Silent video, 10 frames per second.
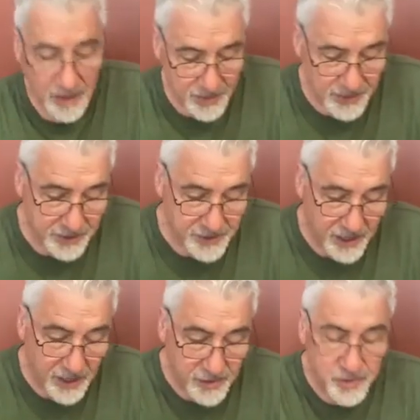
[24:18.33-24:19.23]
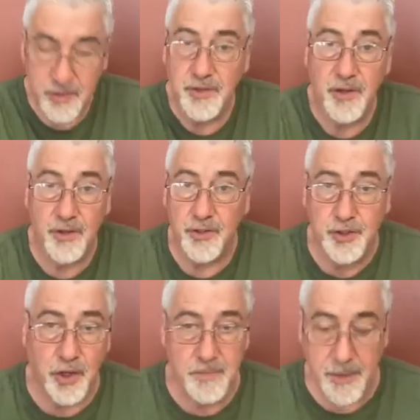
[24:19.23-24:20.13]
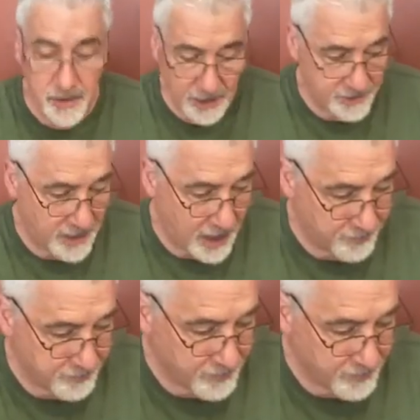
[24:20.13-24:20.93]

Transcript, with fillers: And these things shouldn't be like that.